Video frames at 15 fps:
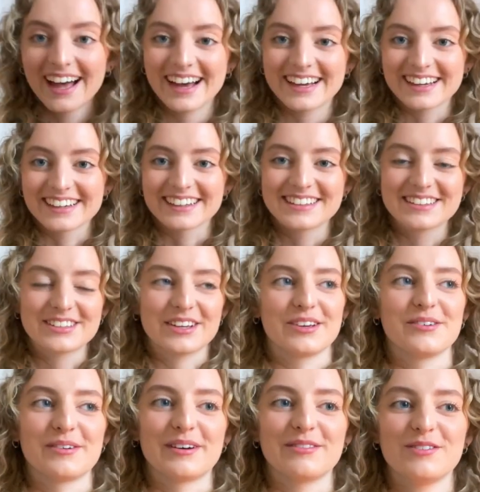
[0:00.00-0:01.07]
Hi guys,
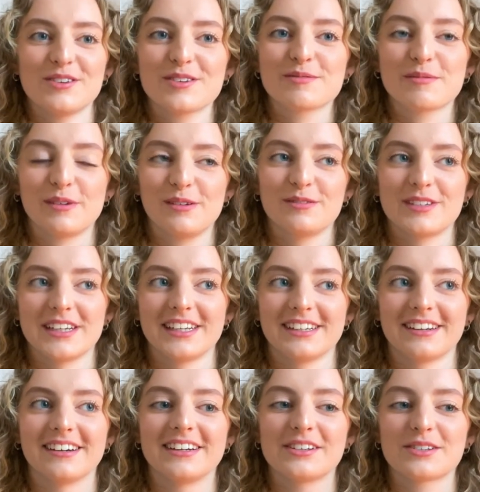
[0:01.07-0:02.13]
so I've just moved in.
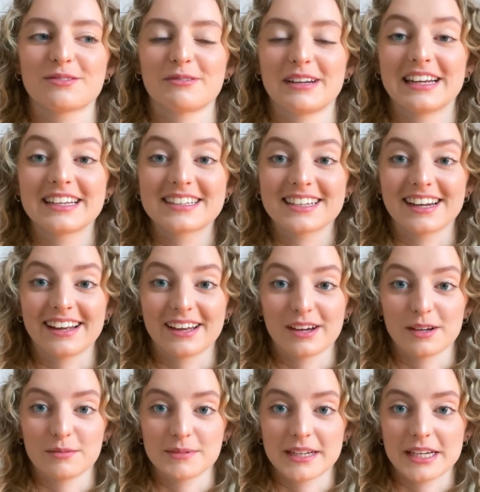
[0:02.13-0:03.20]
I just wanted to like
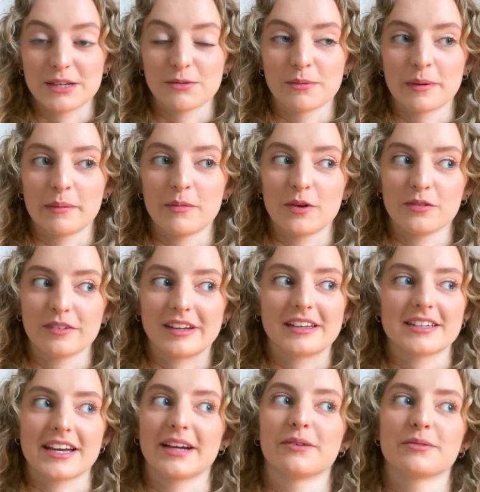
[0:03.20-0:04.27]
update you on my moving
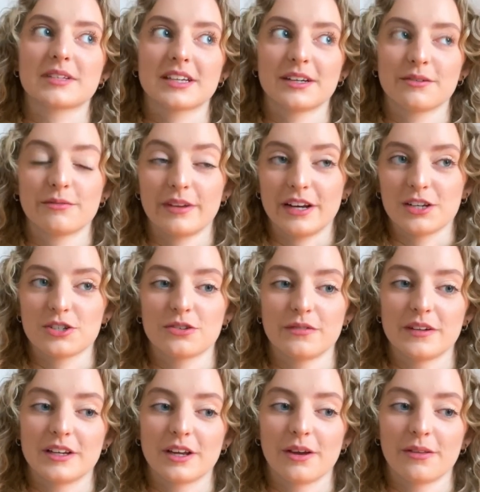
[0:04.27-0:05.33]
day. I was gonna finish the
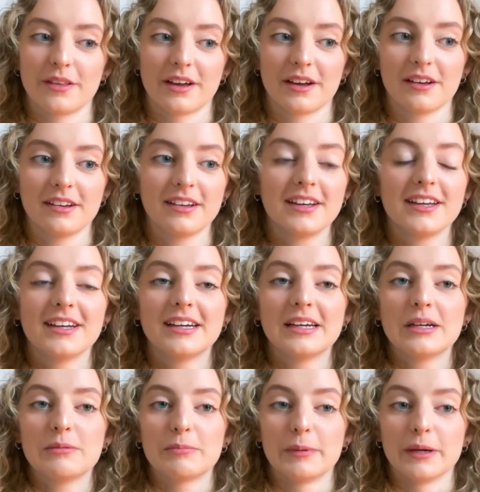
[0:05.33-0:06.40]
video there,
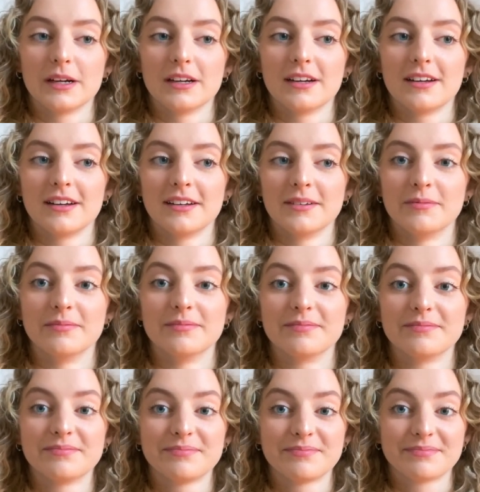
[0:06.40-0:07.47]
but
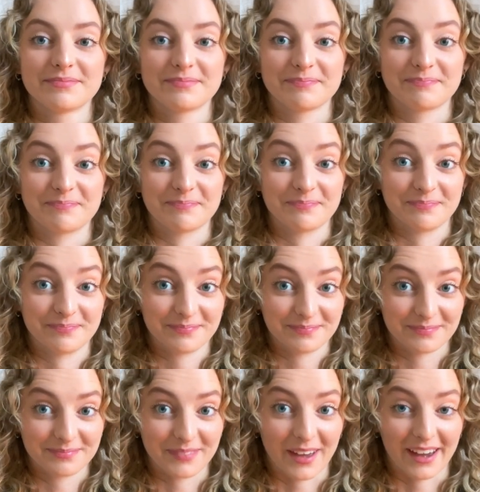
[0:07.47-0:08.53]

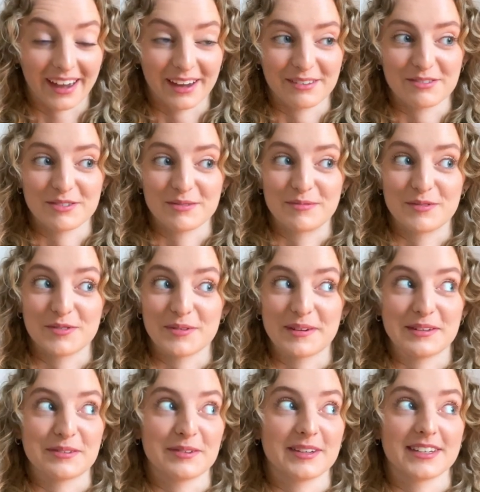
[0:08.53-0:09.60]
I have some
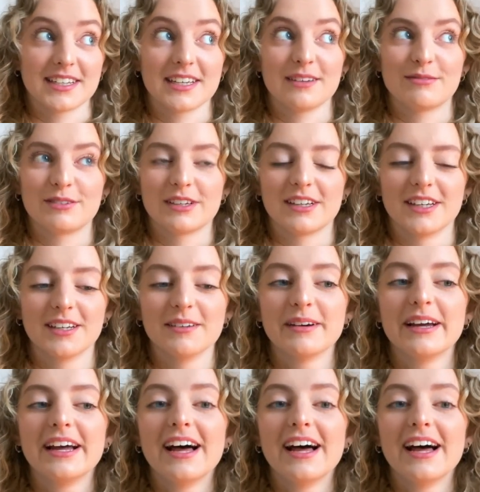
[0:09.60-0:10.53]
sweet, sweet tea for you.